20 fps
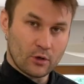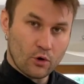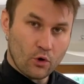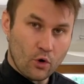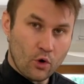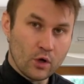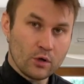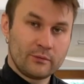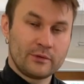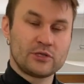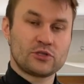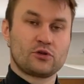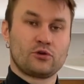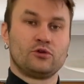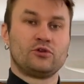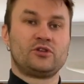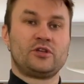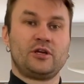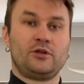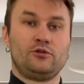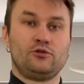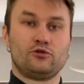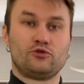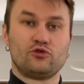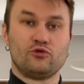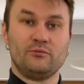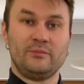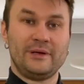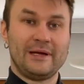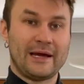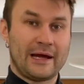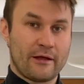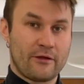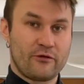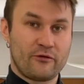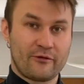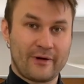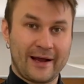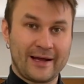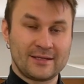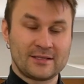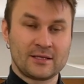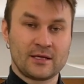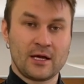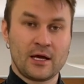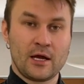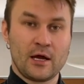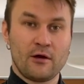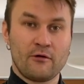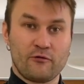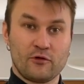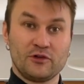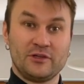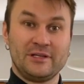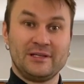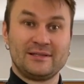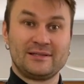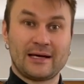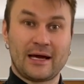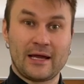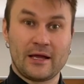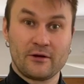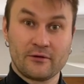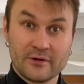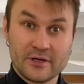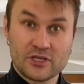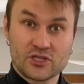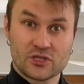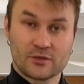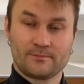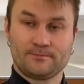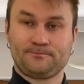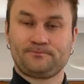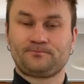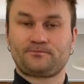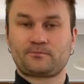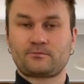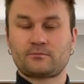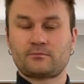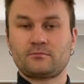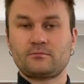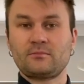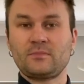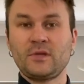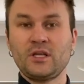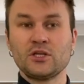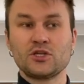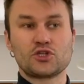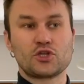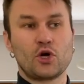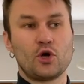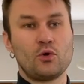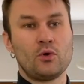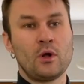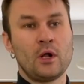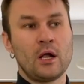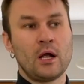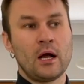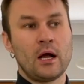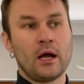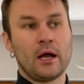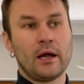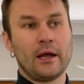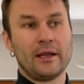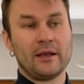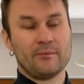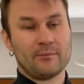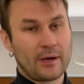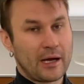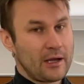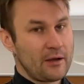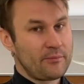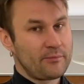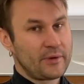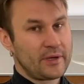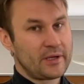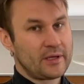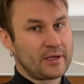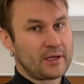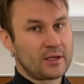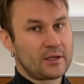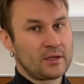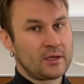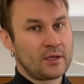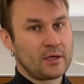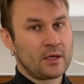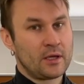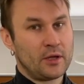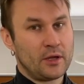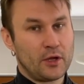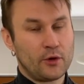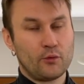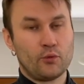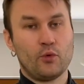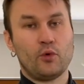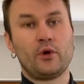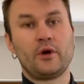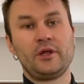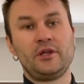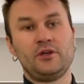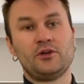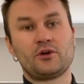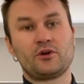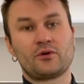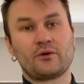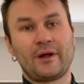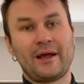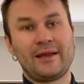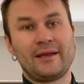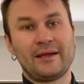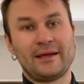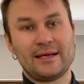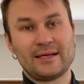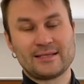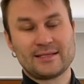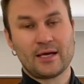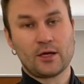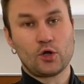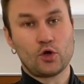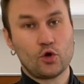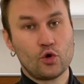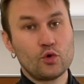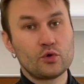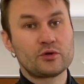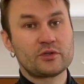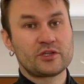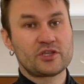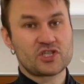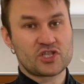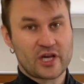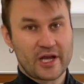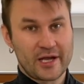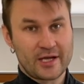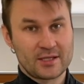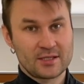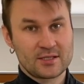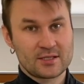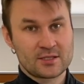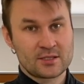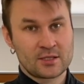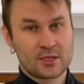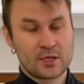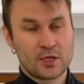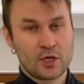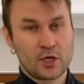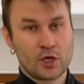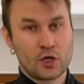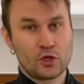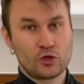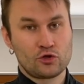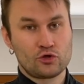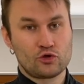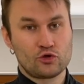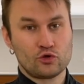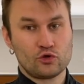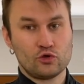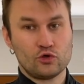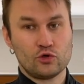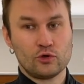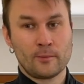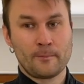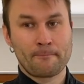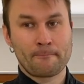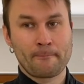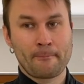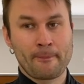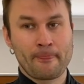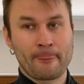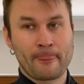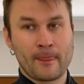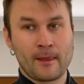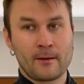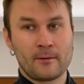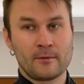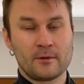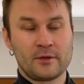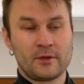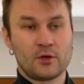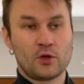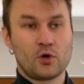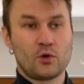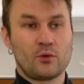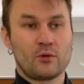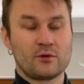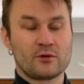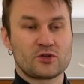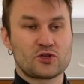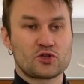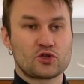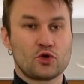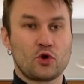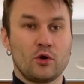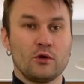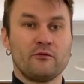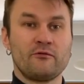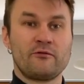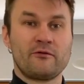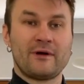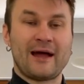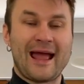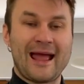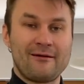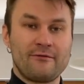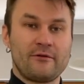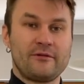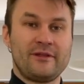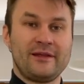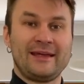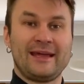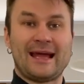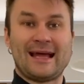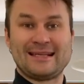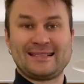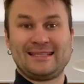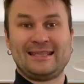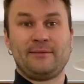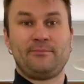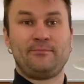always continue to be a threat for the entire region. So, in my opinion, the war in Ukraine is a good chance to, solve everything as the